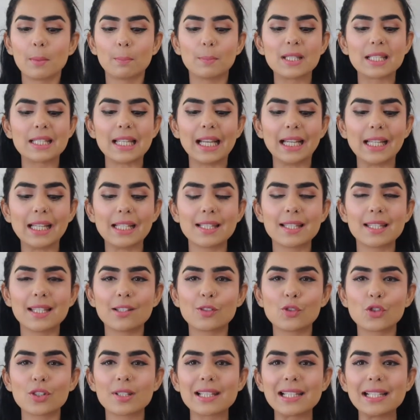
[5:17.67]
Besides,
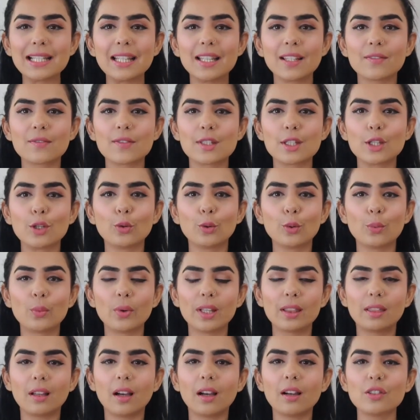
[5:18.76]
it just leaves you
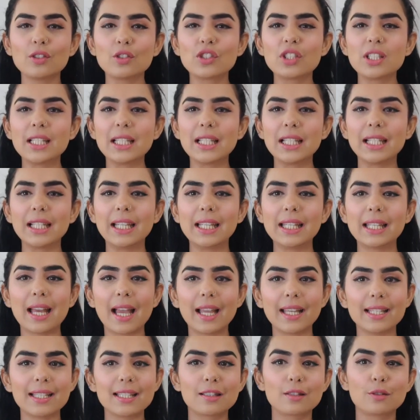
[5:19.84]
with a really
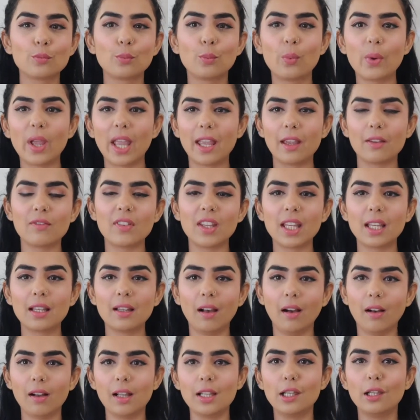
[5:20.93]
nice wavy
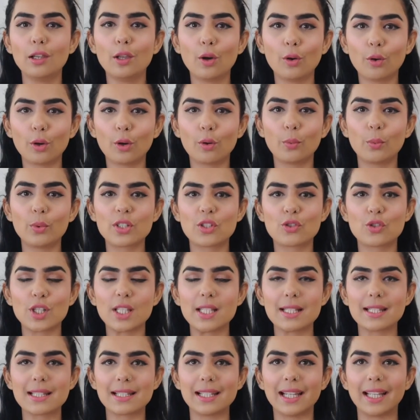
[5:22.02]
curl look, which
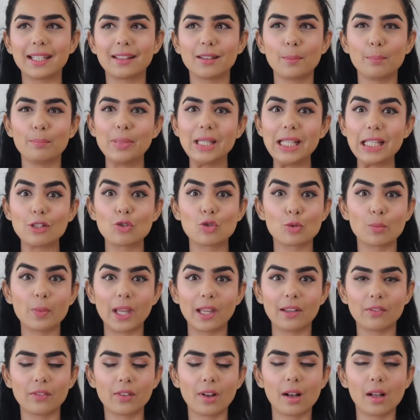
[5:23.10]
is like the beach
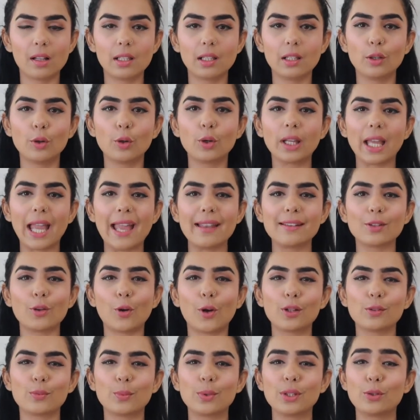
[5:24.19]
wave curl look, and
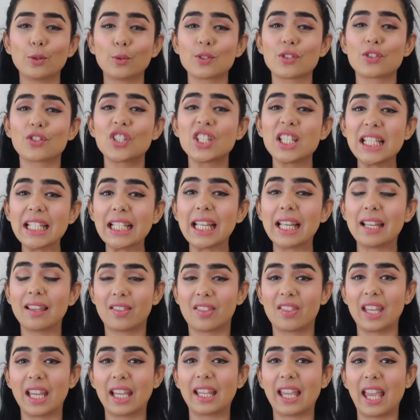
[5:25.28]
not with those really
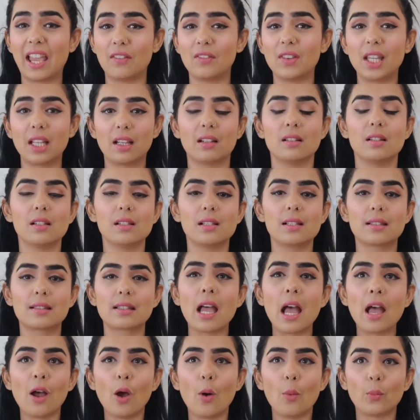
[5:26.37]
thick heavy curls
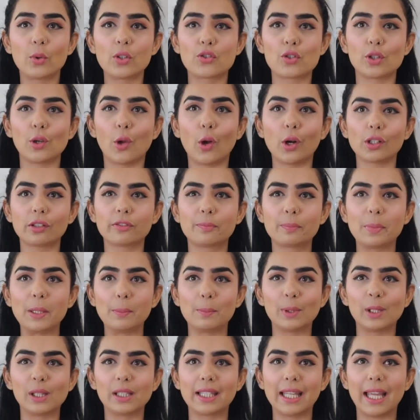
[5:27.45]
which a lot of
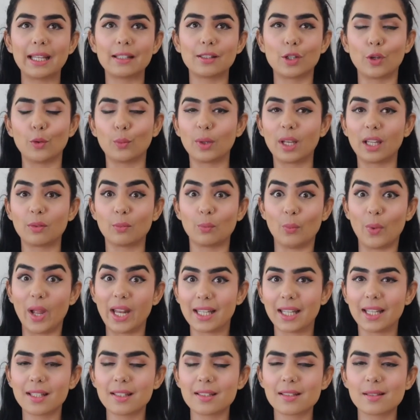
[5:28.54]
people get during
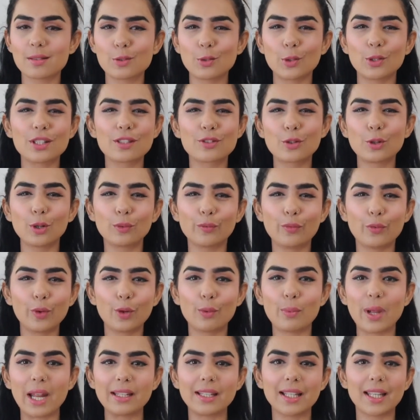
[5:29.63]
weddings. So it's good
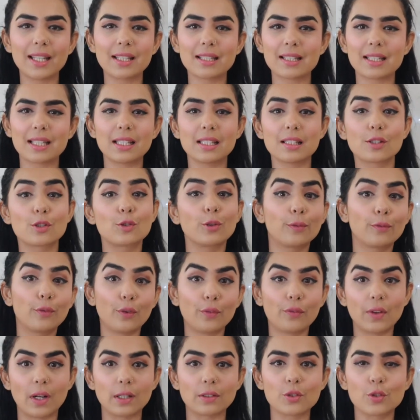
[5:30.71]
for weddings and it's good
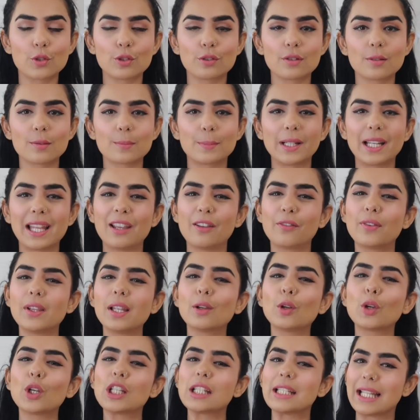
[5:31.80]
for functions, but I
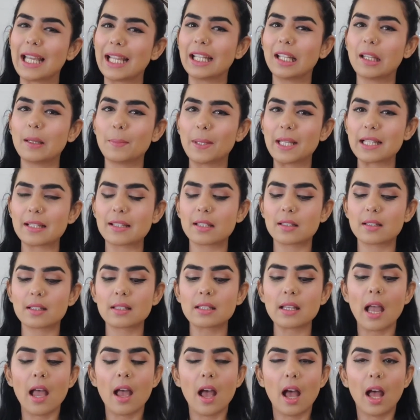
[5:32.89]
feel on a daily
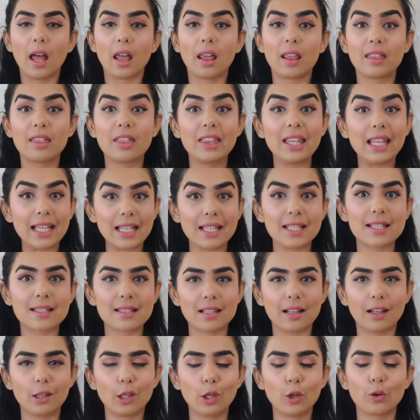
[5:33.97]
basis
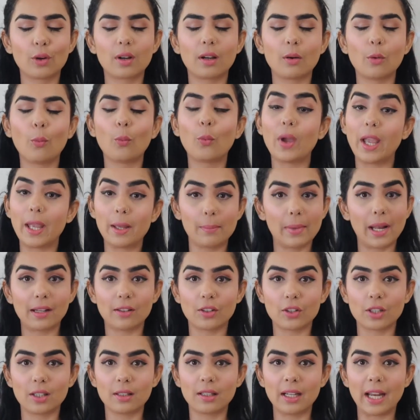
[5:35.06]
these look way
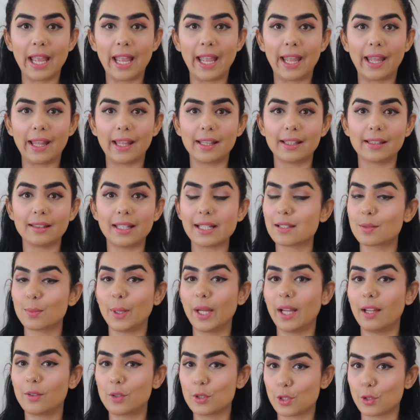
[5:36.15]
better, and that's
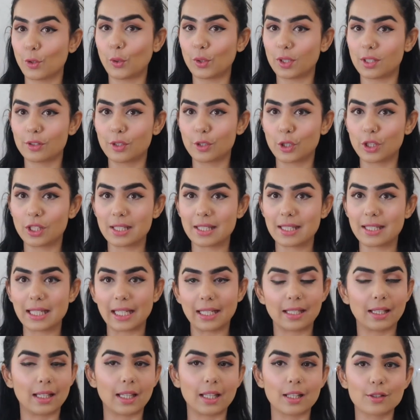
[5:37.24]
why I resorted to this
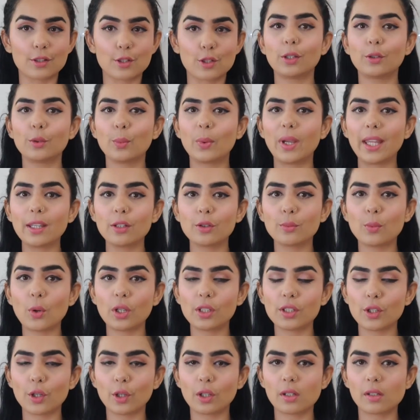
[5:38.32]
technique. Now the way you
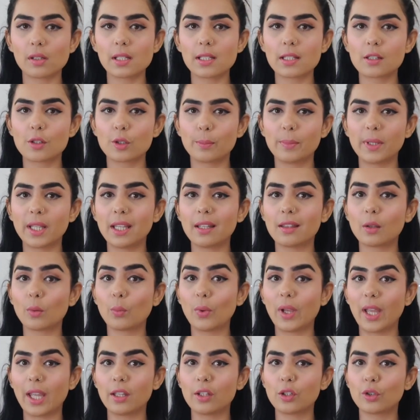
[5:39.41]
want your curls to be, the
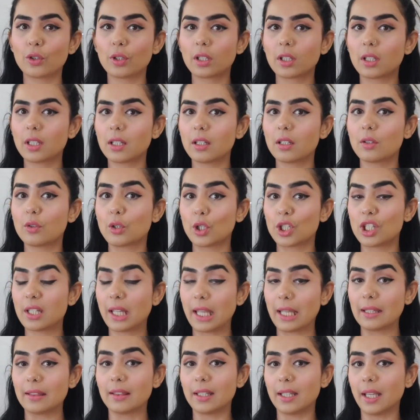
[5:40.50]
way you're gonna
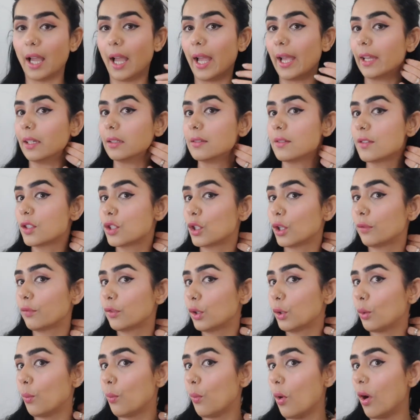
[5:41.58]
rotate the iron. So if
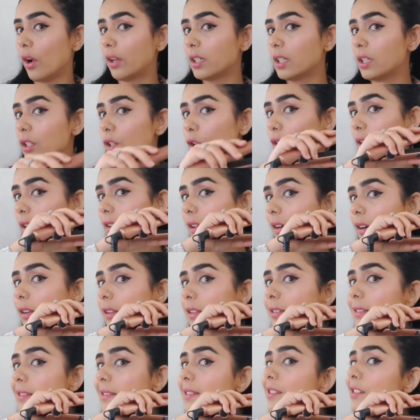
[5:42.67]
you want your
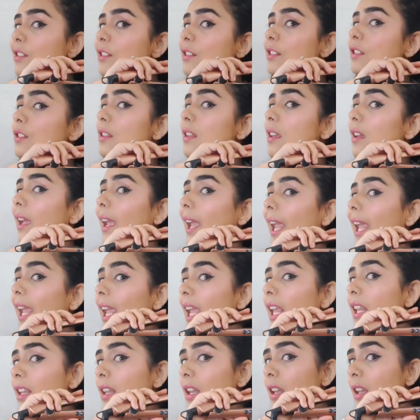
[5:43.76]
curls
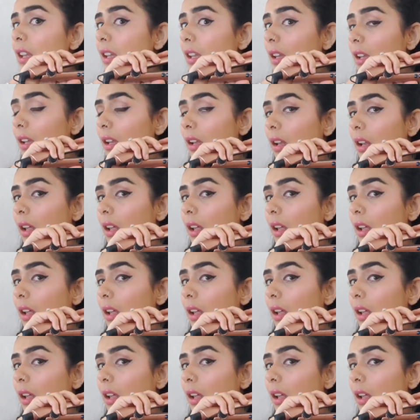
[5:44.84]
in